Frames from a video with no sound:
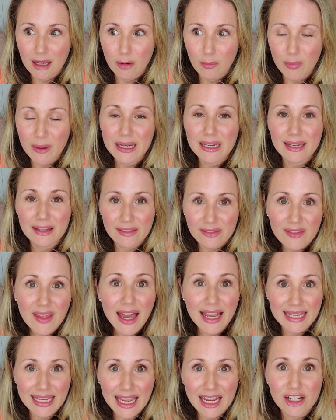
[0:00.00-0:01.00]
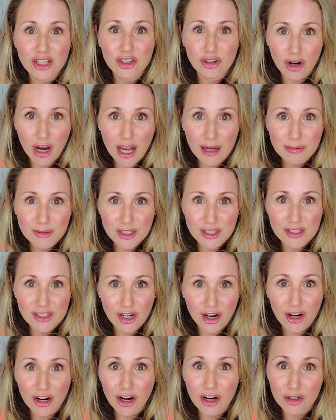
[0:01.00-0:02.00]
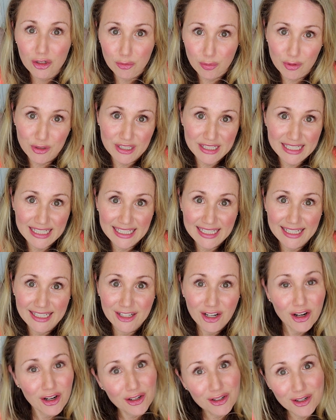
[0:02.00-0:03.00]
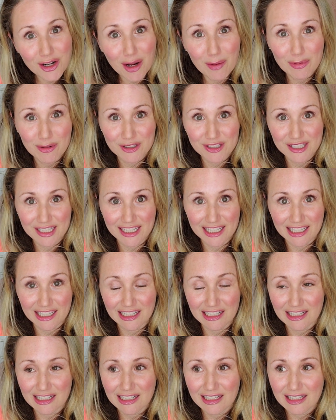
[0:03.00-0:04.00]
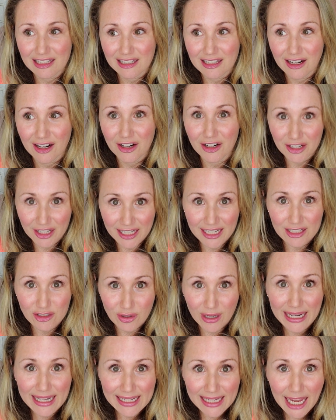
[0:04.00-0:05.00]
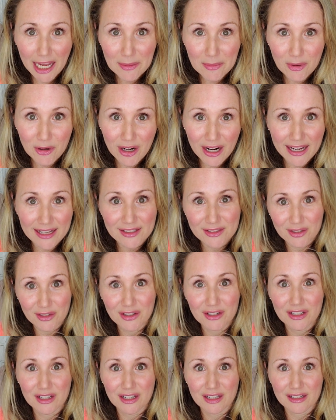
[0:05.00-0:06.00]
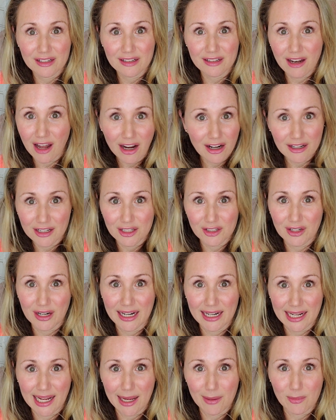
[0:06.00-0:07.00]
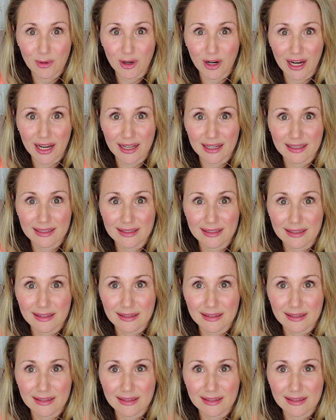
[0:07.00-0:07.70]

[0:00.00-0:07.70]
But again, your options are you proceeding? Are you not proceeding? Are you going to try to get more eggs? Or are you not going to try to get more eggs?